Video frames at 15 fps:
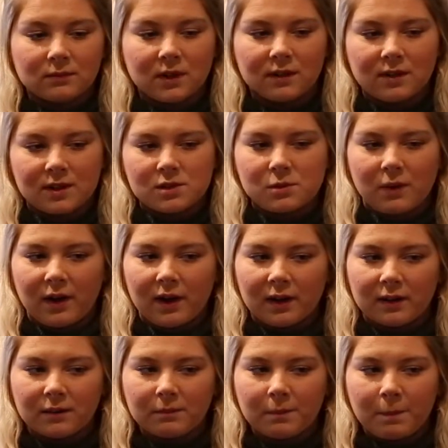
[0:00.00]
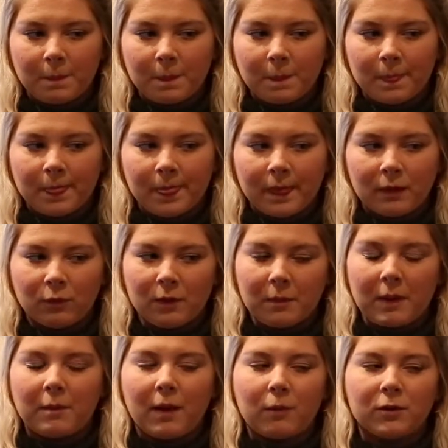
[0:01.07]
And that's why when
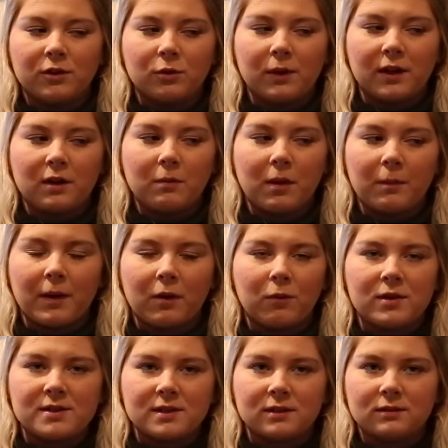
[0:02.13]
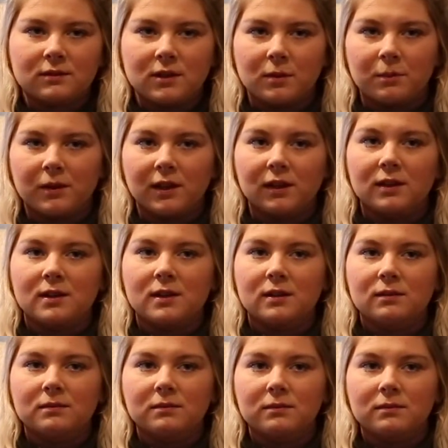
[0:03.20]
my mom went to wake him up, I wasn't completely